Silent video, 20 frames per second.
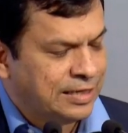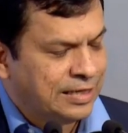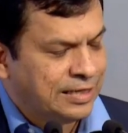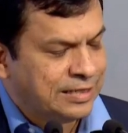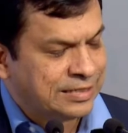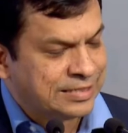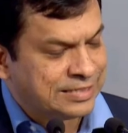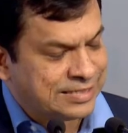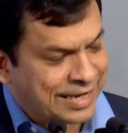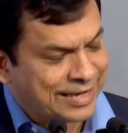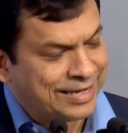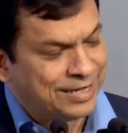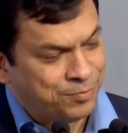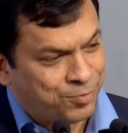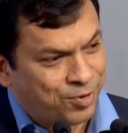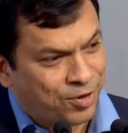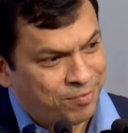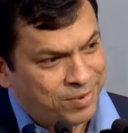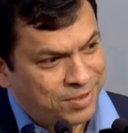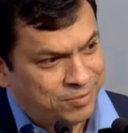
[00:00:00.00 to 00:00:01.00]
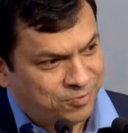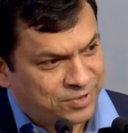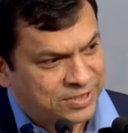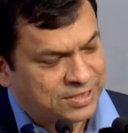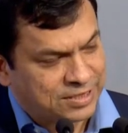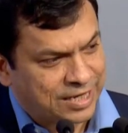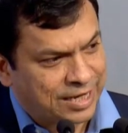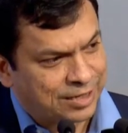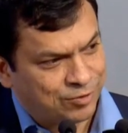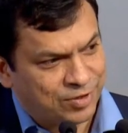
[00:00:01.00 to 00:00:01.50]
The second problem, which
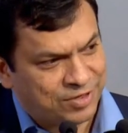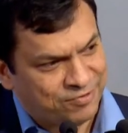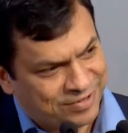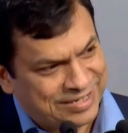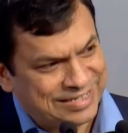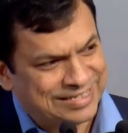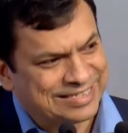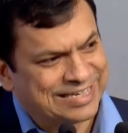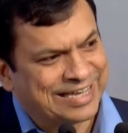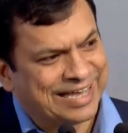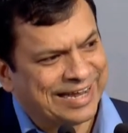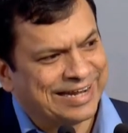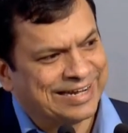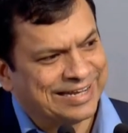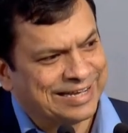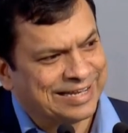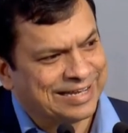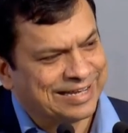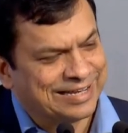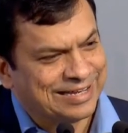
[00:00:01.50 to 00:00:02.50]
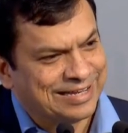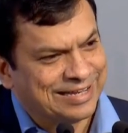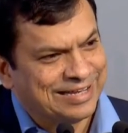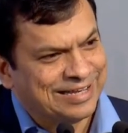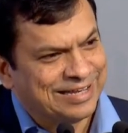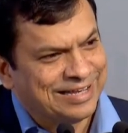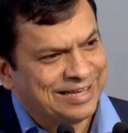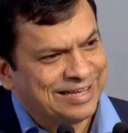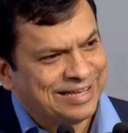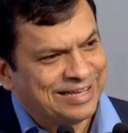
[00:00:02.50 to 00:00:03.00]
is actually very scary,
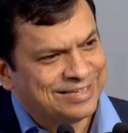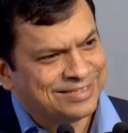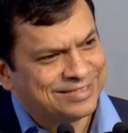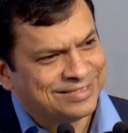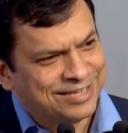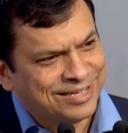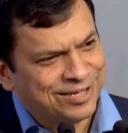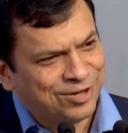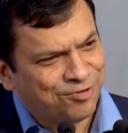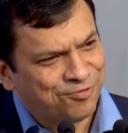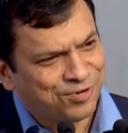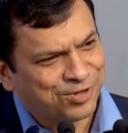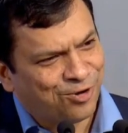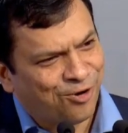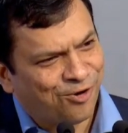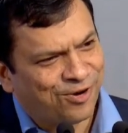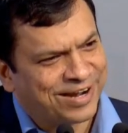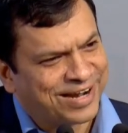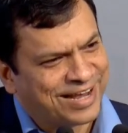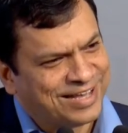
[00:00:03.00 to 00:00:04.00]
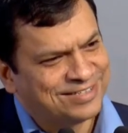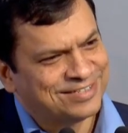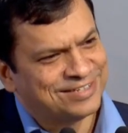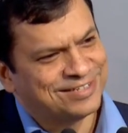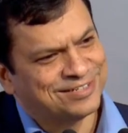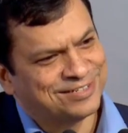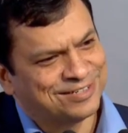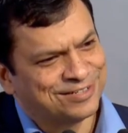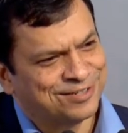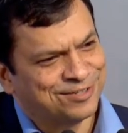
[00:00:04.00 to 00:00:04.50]
is think of an
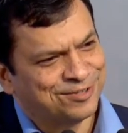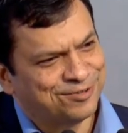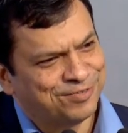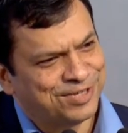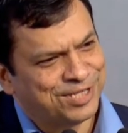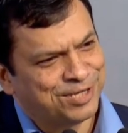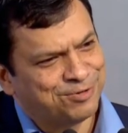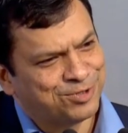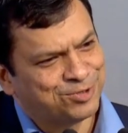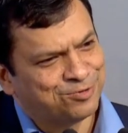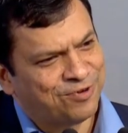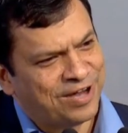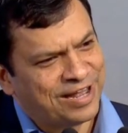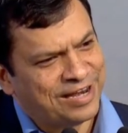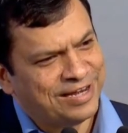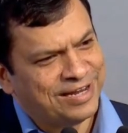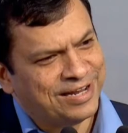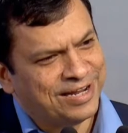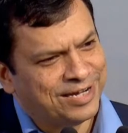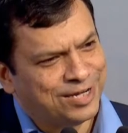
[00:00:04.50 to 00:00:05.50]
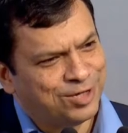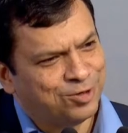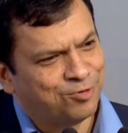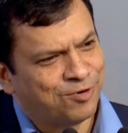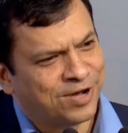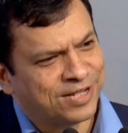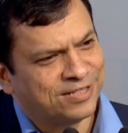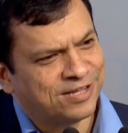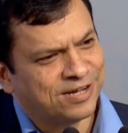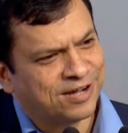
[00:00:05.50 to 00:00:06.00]
organization where there was one lady who
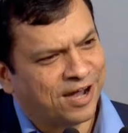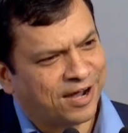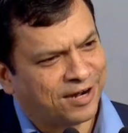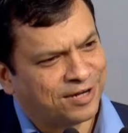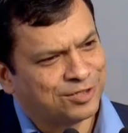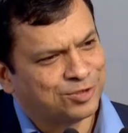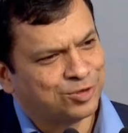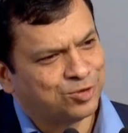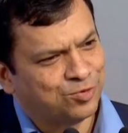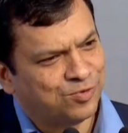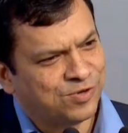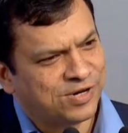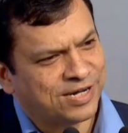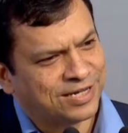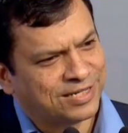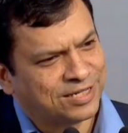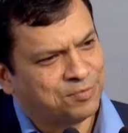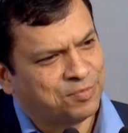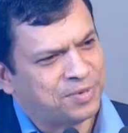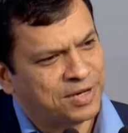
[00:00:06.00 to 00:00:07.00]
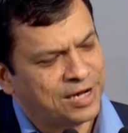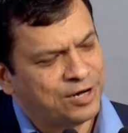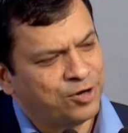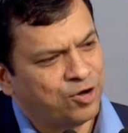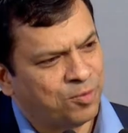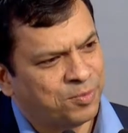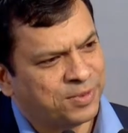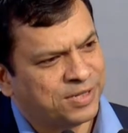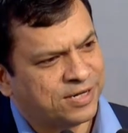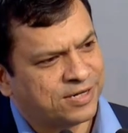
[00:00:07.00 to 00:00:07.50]
had the courage to work in a
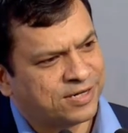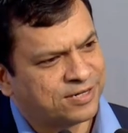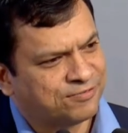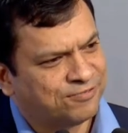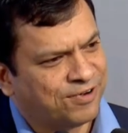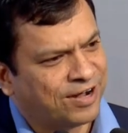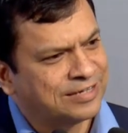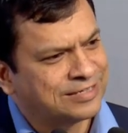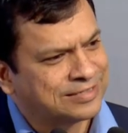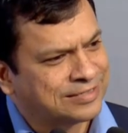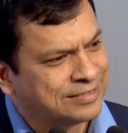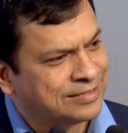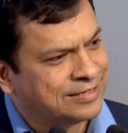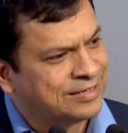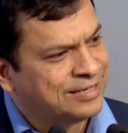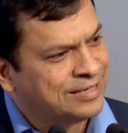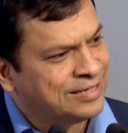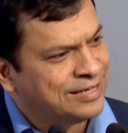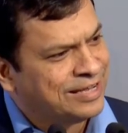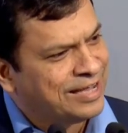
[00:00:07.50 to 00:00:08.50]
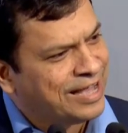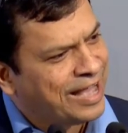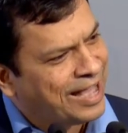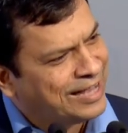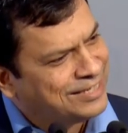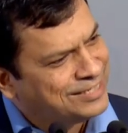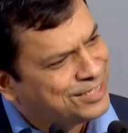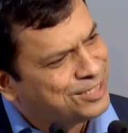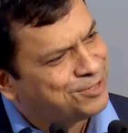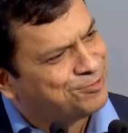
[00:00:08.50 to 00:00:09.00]
male-dominated function,
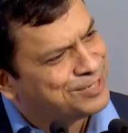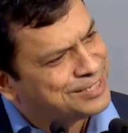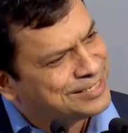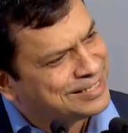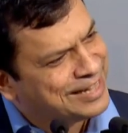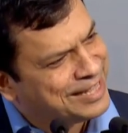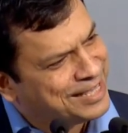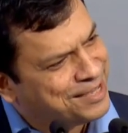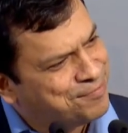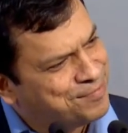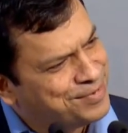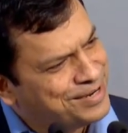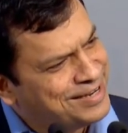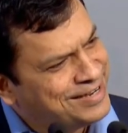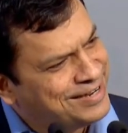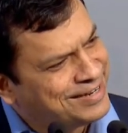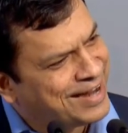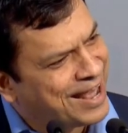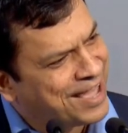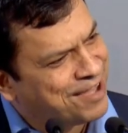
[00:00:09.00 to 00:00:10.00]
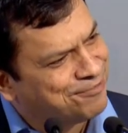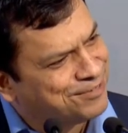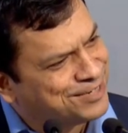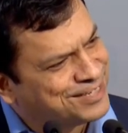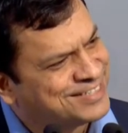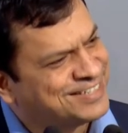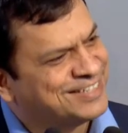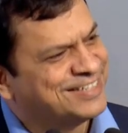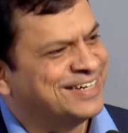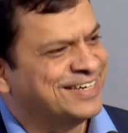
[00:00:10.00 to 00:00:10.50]
and she was labeled
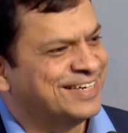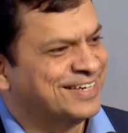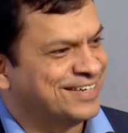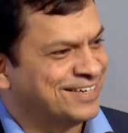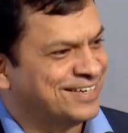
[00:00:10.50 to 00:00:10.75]
diversity.